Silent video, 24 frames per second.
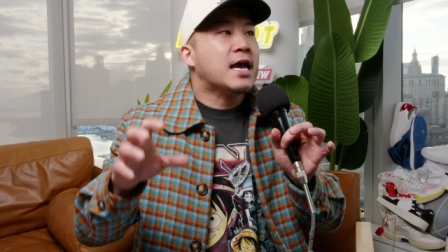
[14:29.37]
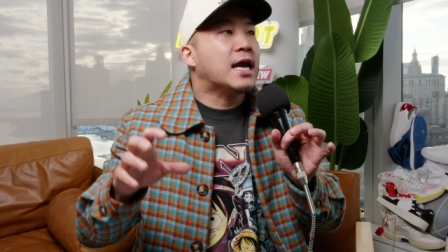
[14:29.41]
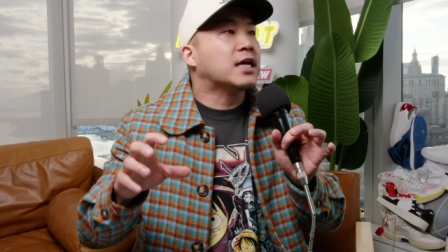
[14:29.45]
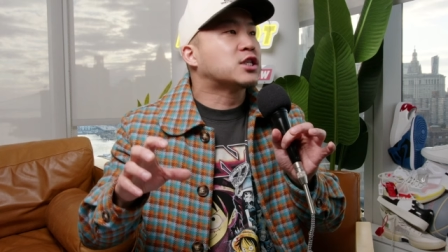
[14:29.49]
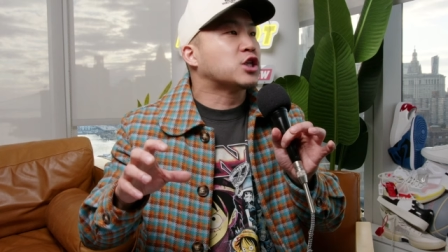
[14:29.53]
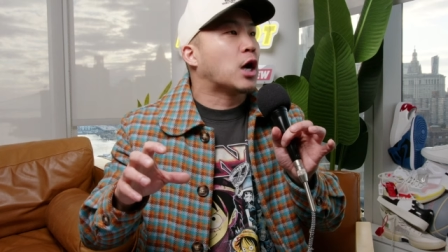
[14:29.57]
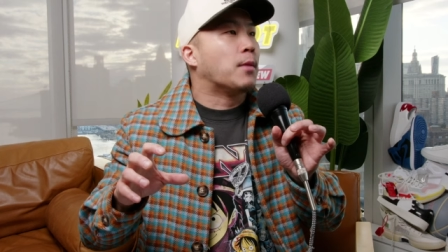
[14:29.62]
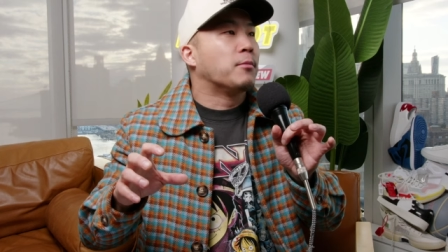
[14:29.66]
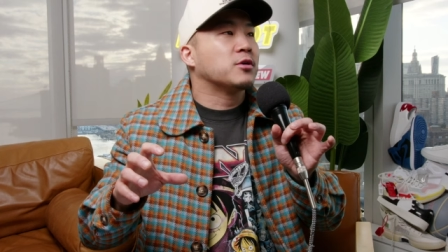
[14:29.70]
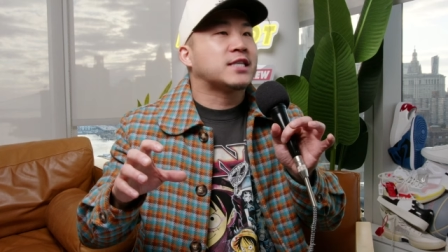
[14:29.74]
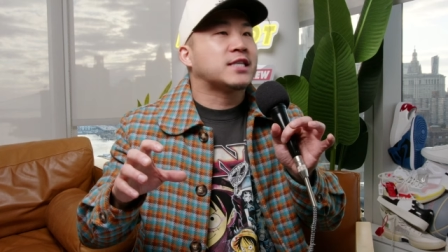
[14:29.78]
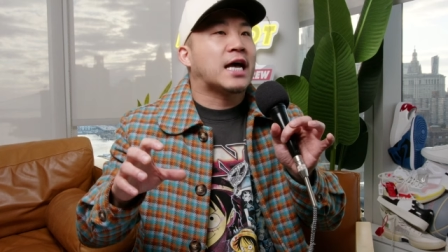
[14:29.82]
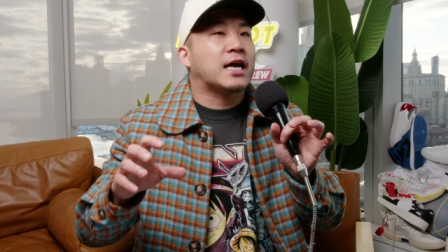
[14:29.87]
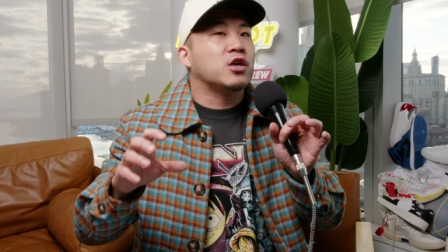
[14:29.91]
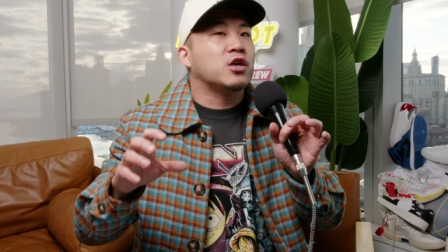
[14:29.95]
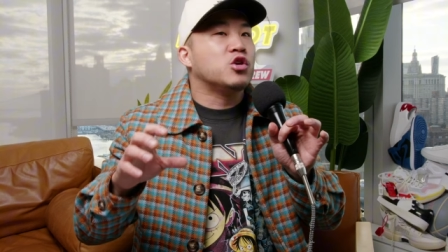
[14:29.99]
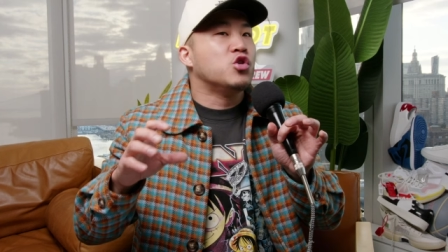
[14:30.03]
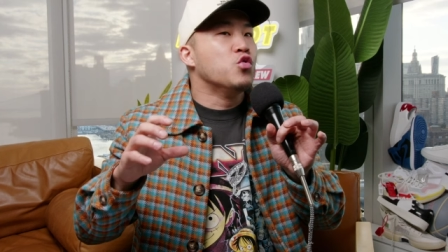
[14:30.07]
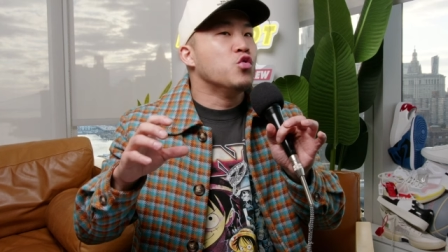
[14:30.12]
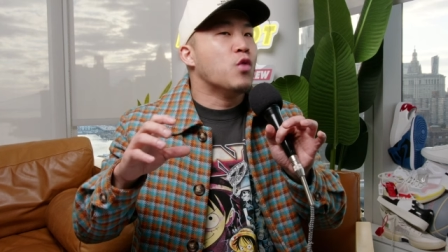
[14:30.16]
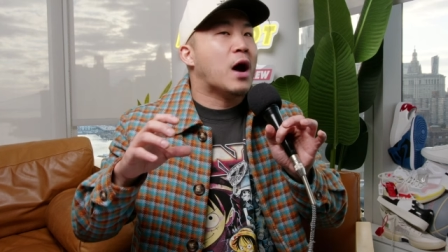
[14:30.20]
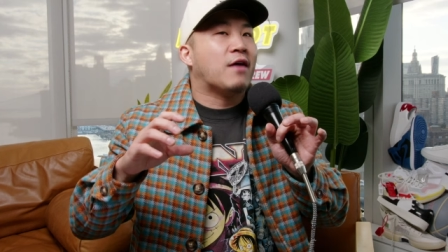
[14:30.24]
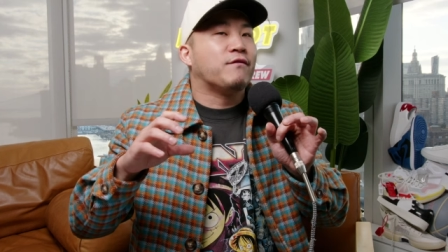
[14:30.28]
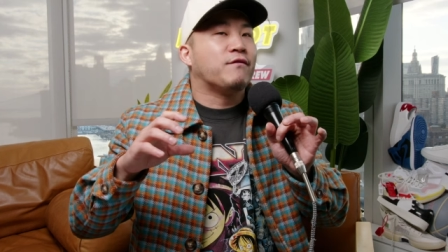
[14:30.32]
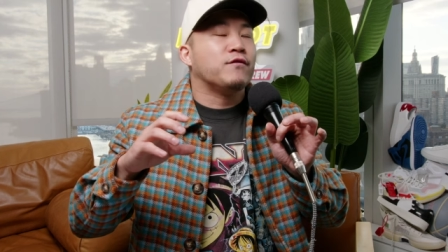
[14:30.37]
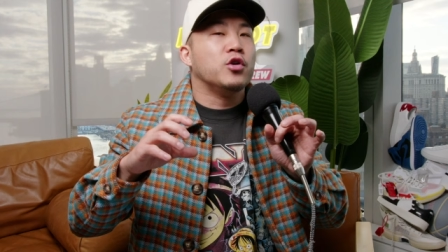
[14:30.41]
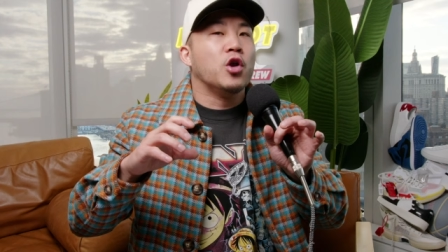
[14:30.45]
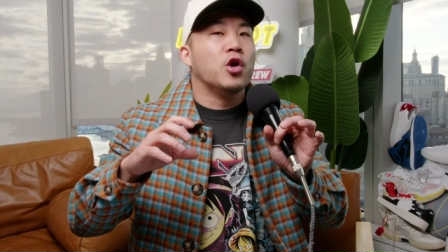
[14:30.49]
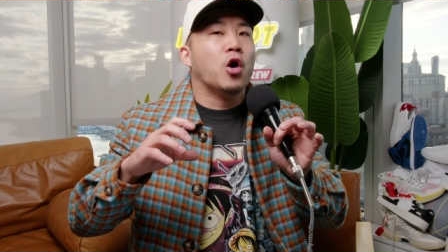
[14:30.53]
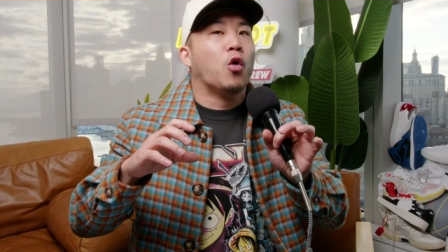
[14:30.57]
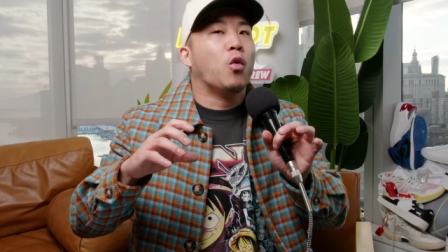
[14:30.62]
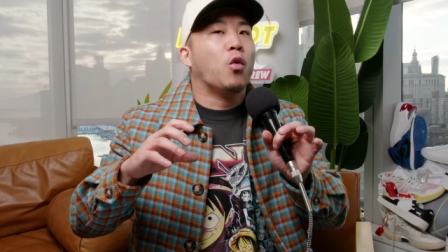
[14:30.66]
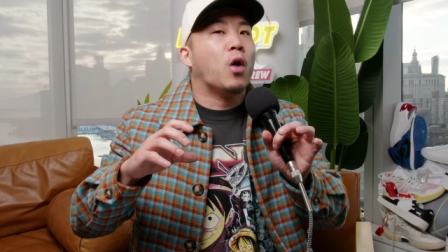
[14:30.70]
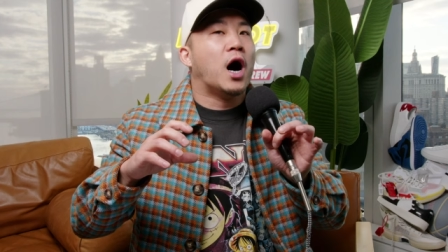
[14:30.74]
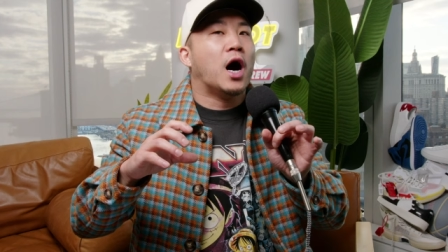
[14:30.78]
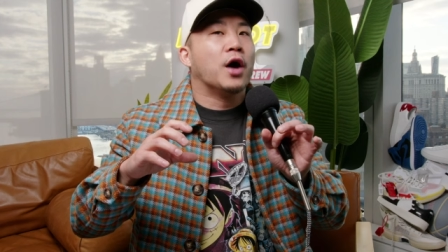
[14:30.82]
it's almost like you have
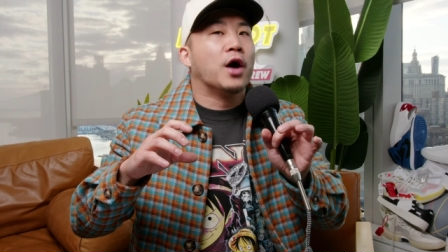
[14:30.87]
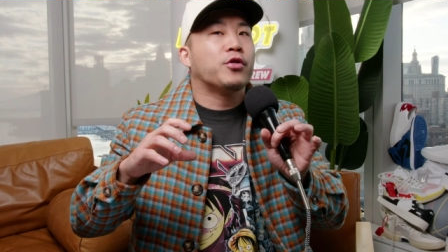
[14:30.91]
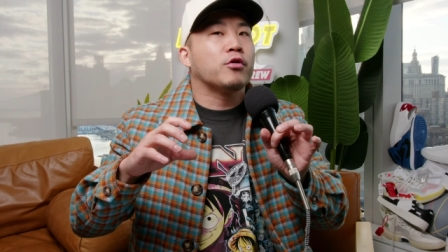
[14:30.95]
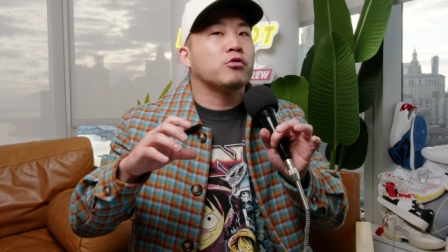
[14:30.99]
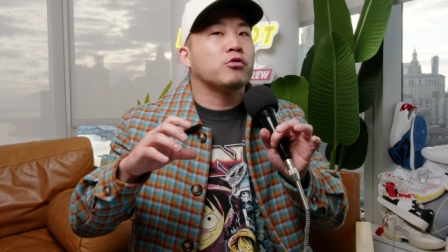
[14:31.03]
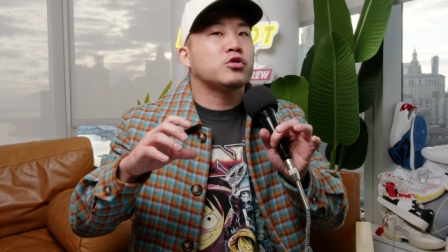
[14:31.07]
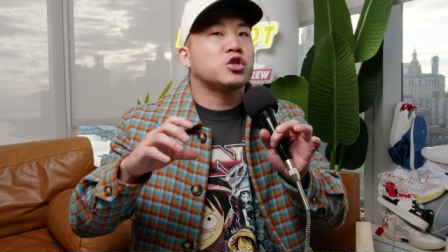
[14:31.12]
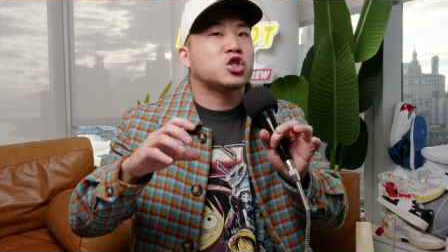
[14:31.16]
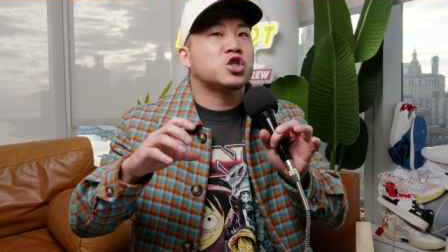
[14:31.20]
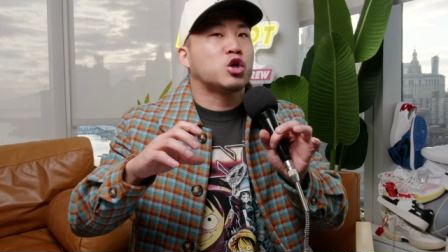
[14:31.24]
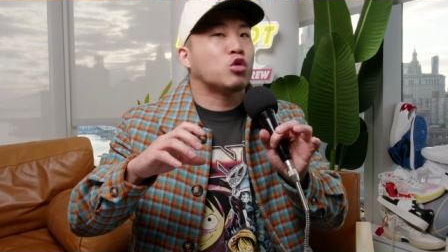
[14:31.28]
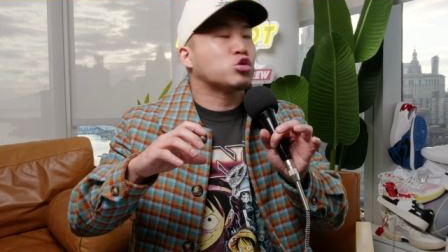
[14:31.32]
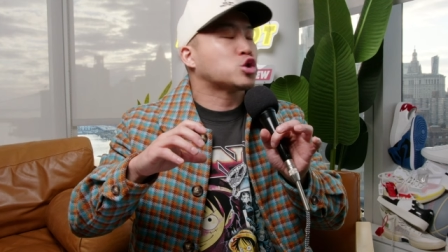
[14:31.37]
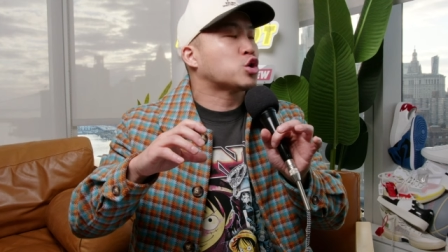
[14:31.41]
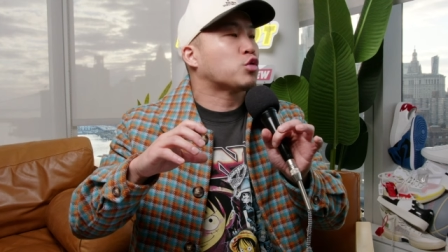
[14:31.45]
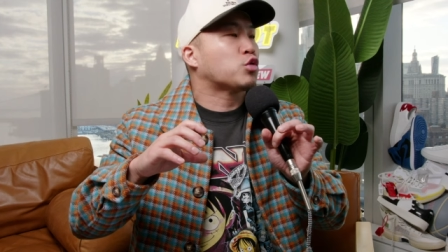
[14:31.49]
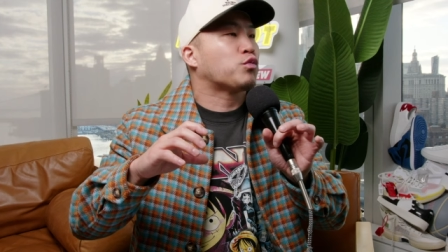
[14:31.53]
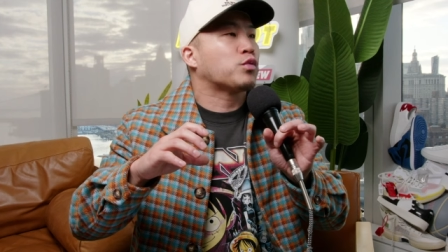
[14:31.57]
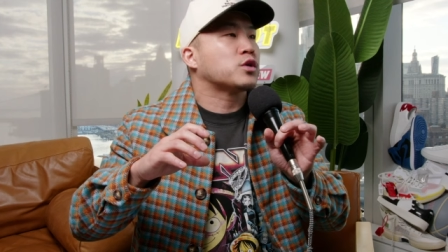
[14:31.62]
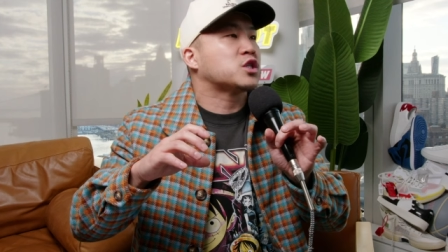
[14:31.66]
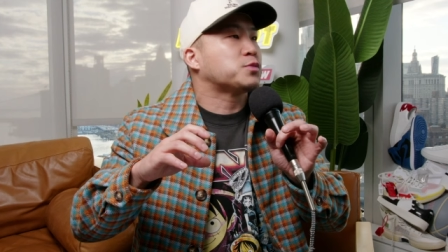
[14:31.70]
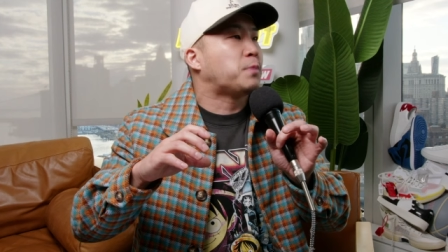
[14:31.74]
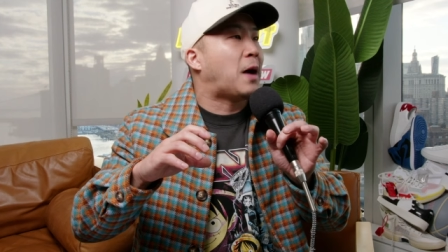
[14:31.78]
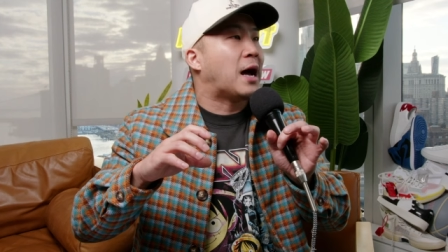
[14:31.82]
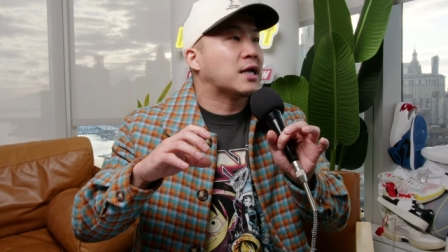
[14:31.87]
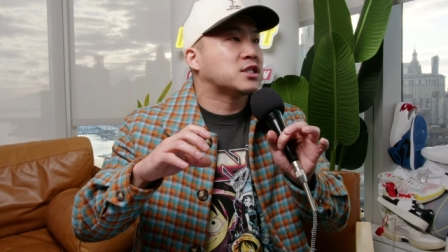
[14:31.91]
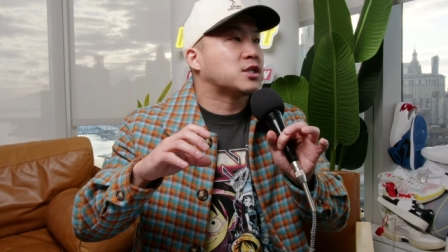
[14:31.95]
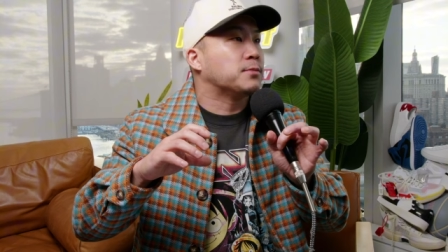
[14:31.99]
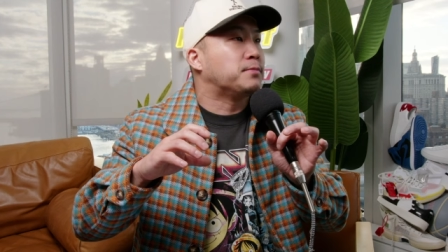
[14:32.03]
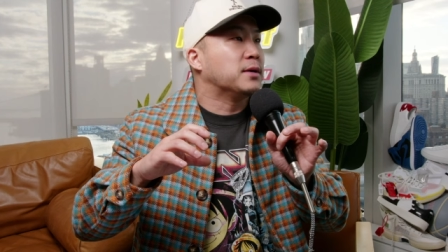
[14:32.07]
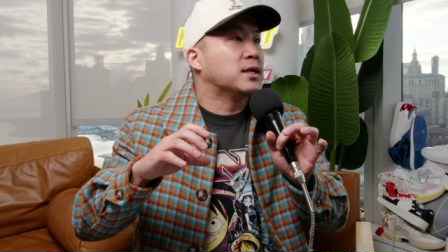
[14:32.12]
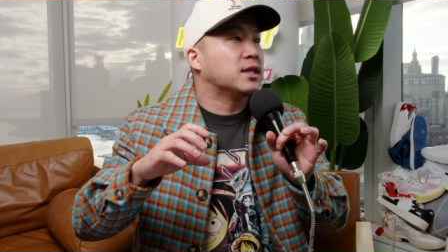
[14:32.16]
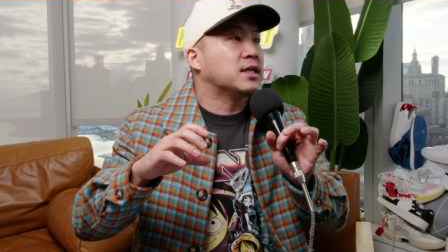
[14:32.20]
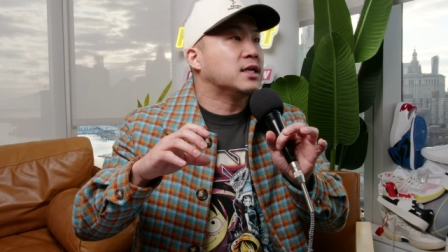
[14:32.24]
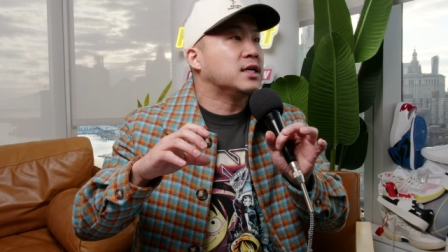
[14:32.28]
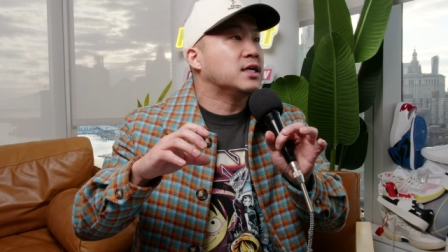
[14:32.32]
no other social
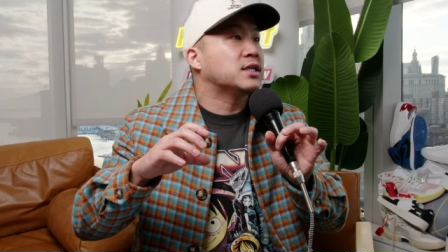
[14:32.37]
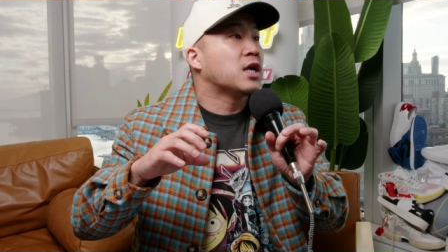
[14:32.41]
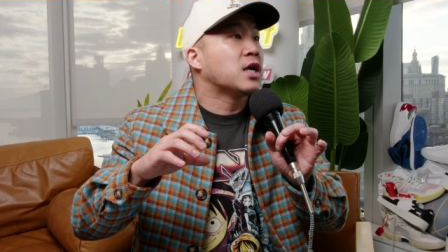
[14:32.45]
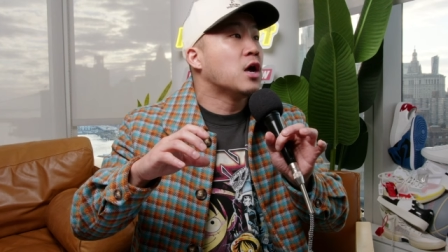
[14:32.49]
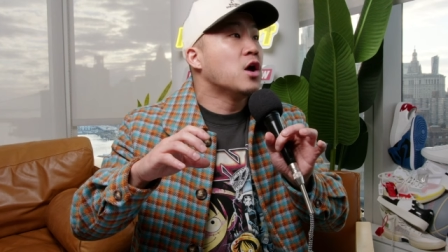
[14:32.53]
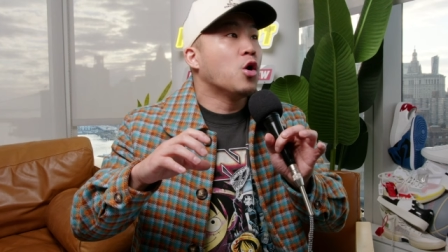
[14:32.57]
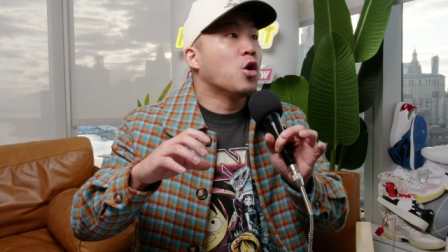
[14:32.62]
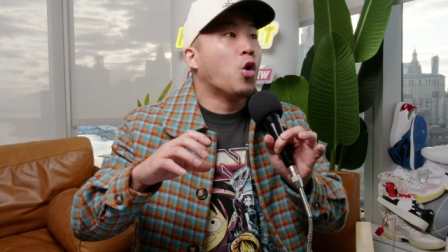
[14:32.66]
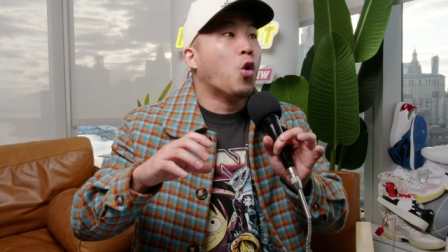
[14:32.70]
responsibilities